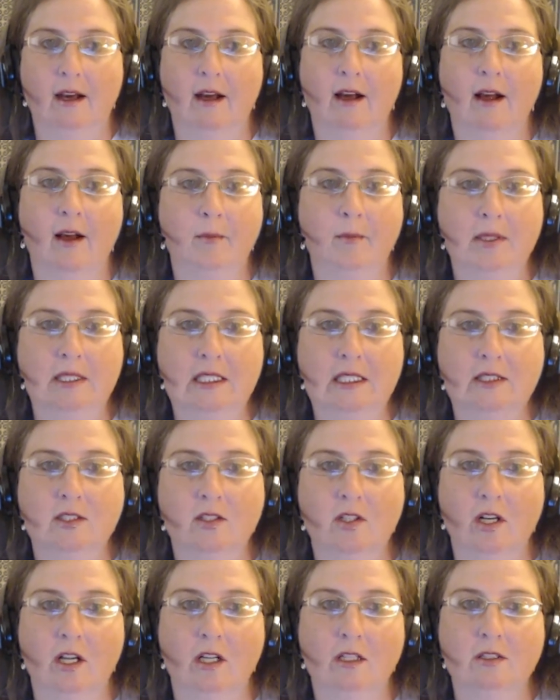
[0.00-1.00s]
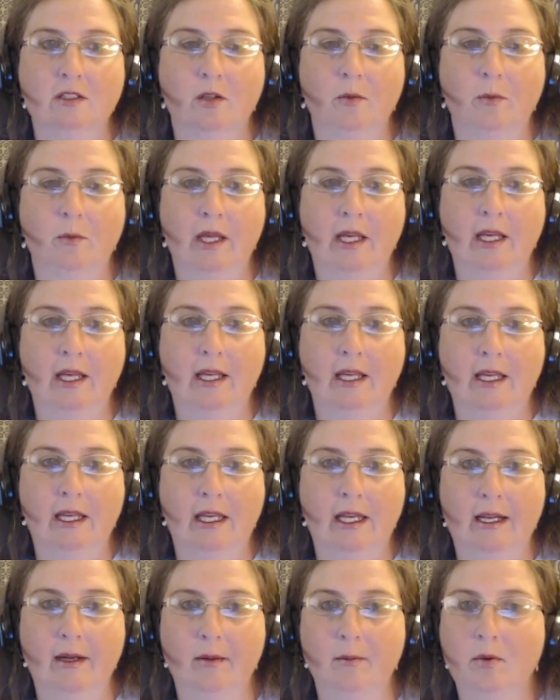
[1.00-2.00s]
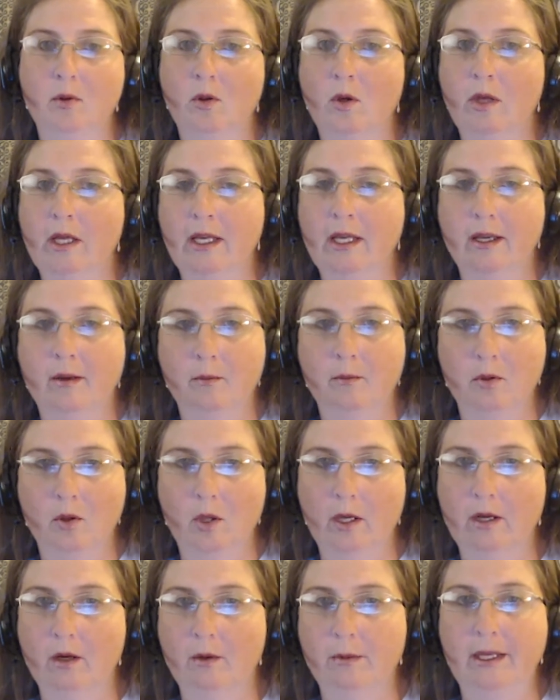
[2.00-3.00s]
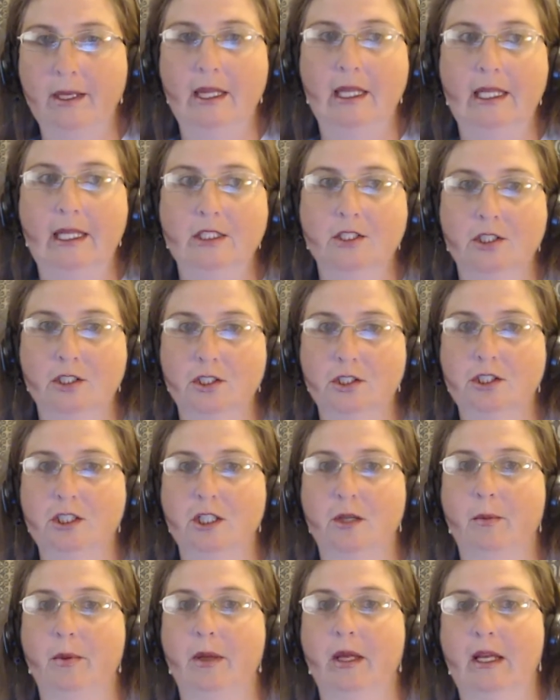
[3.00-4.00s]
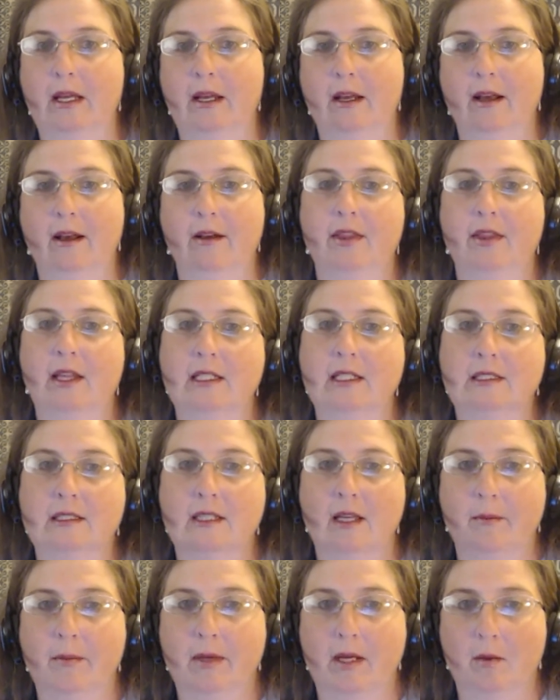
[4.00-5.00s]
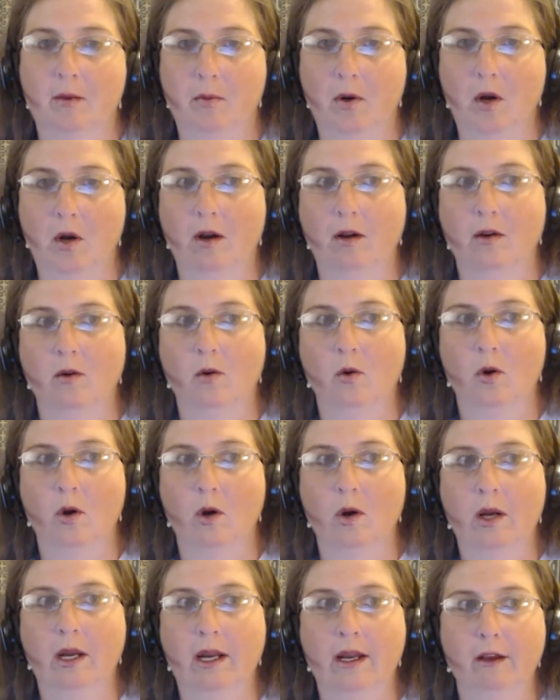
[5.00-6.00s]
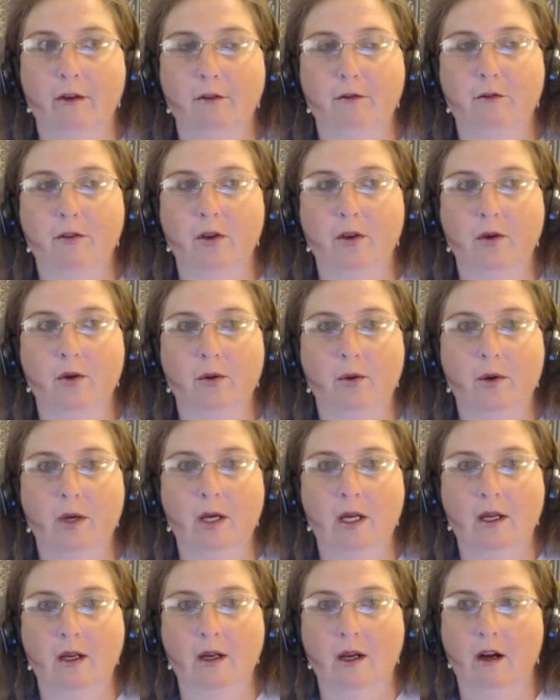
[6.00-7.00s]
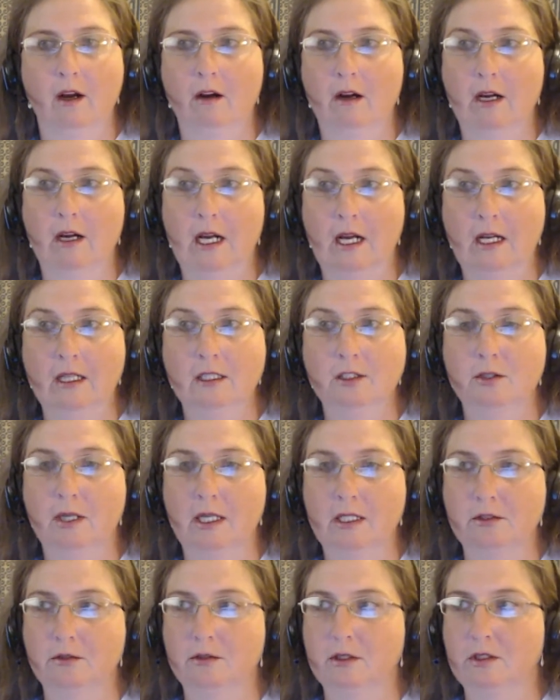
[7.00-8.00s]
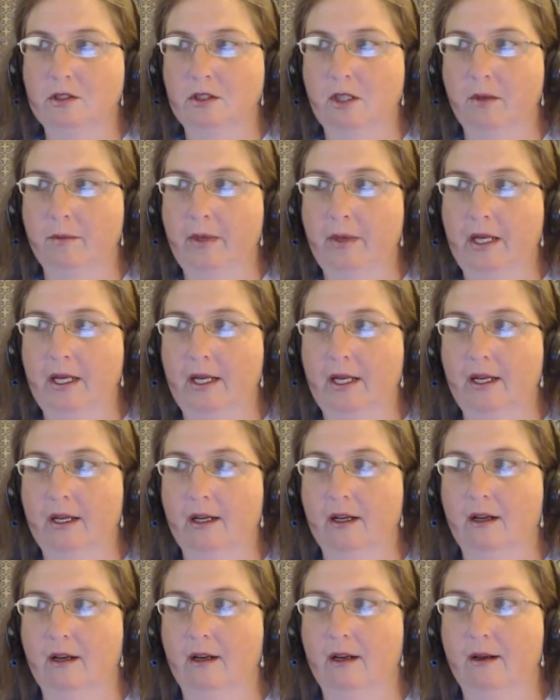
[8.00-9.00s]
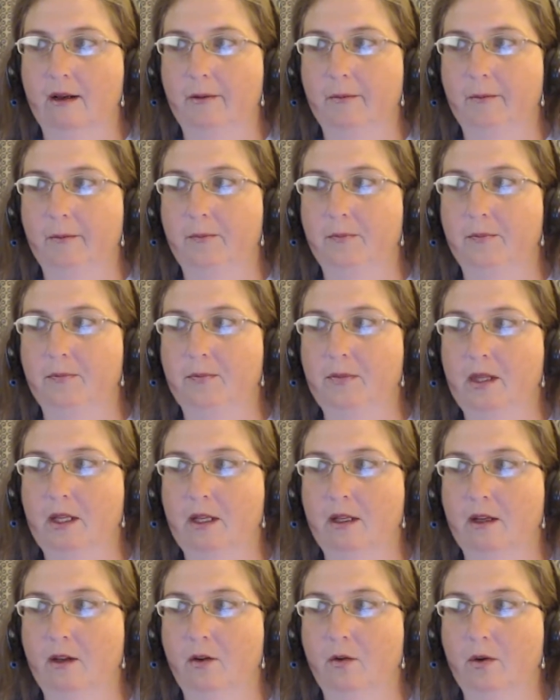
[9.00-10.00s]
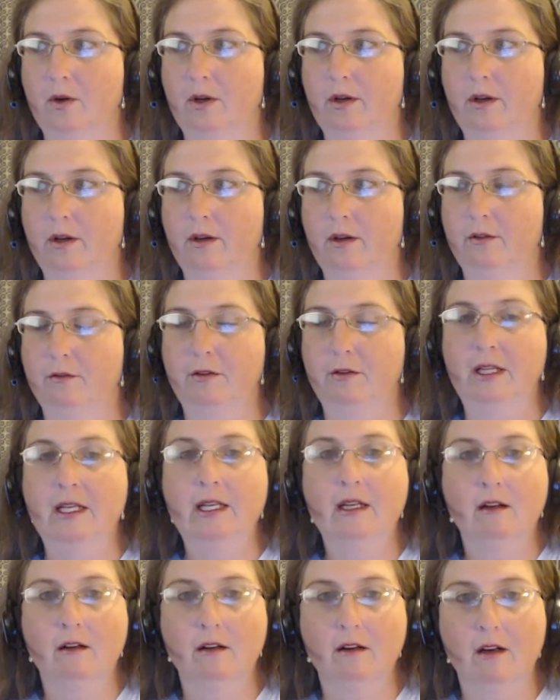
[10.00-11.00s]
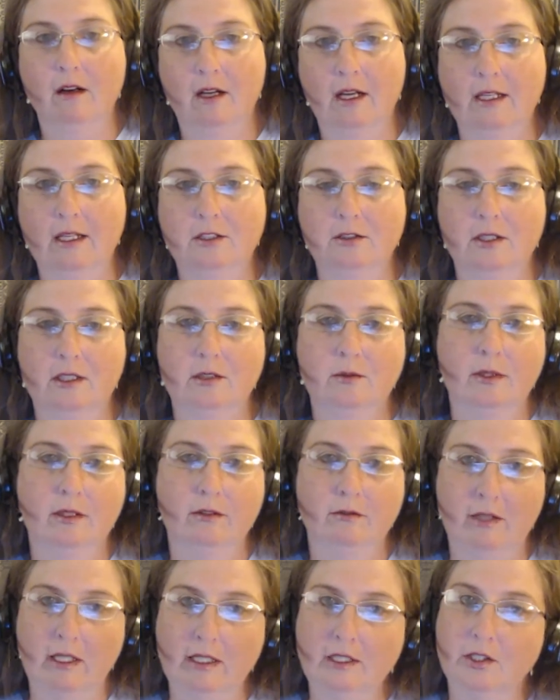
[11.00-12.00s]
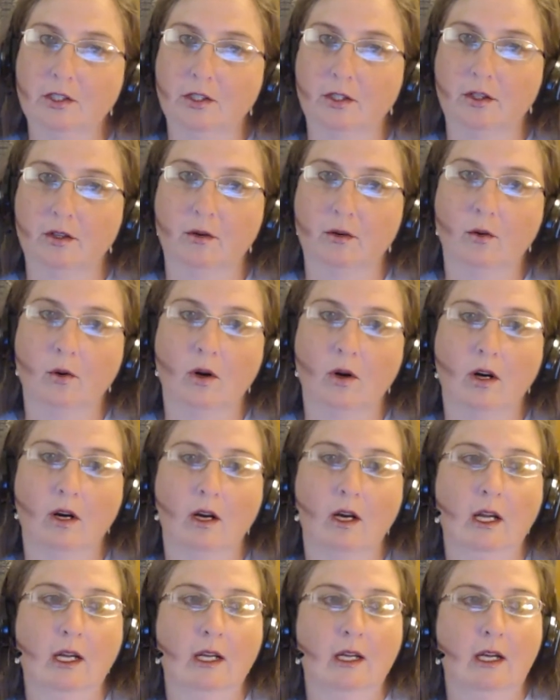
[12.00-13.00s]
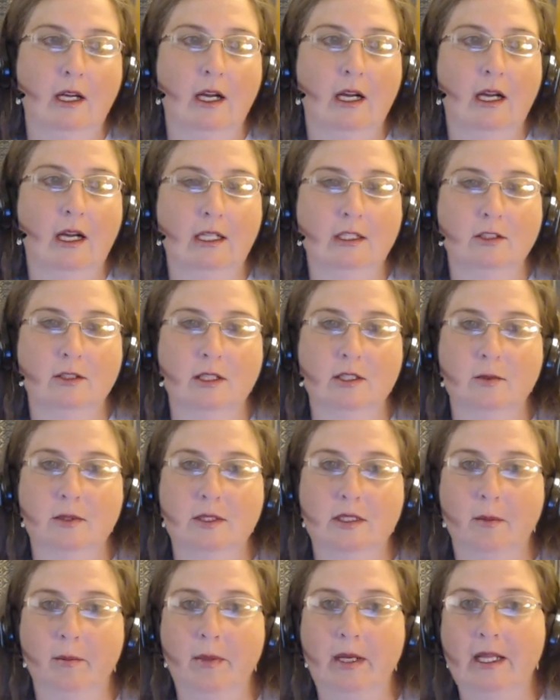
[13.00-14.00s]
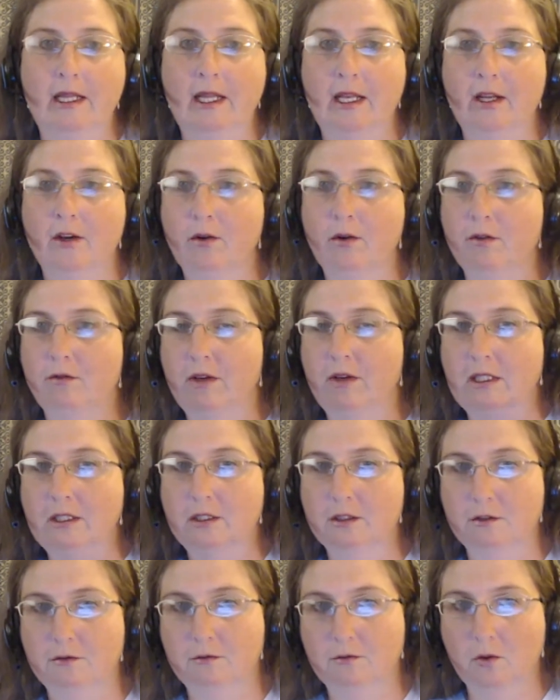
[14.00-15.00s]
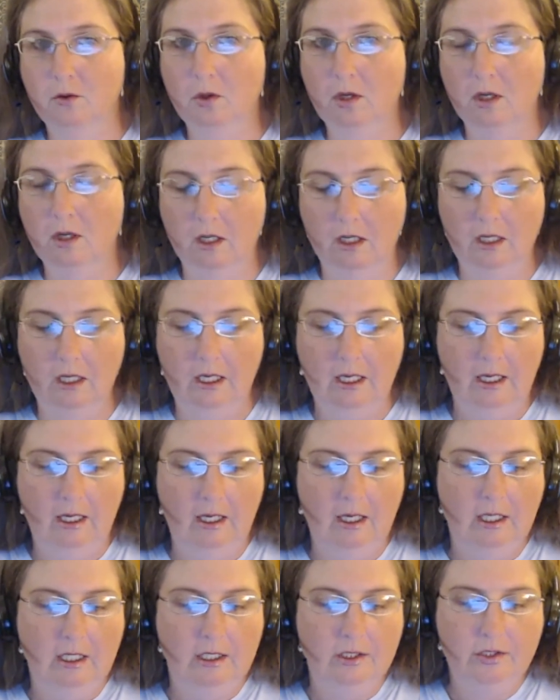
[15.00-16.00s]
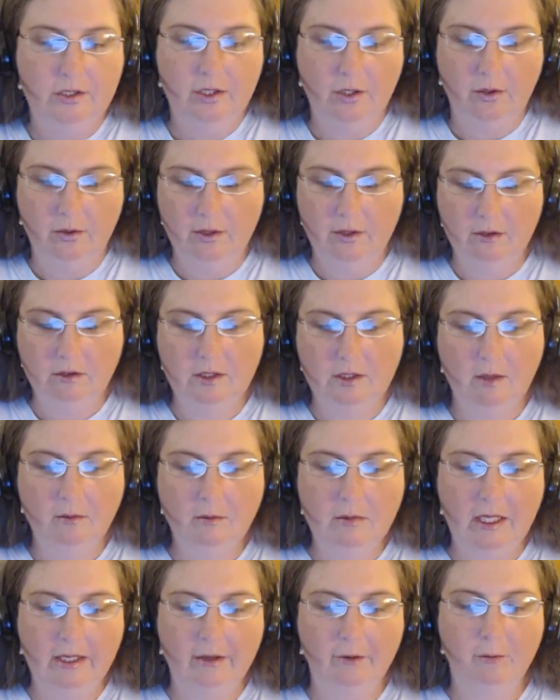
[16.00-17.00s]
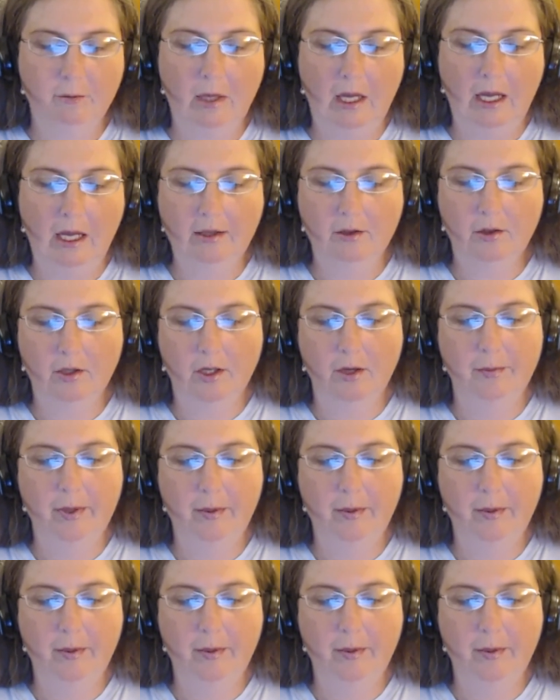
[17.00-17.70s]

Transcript: But this could also be an employee-employer relationship that's coming apart. Or if you are a contractor, this could be, a vendor, a contract with a vendor, or a contract with somebody that you're a vendor for. So there's some kind of bond or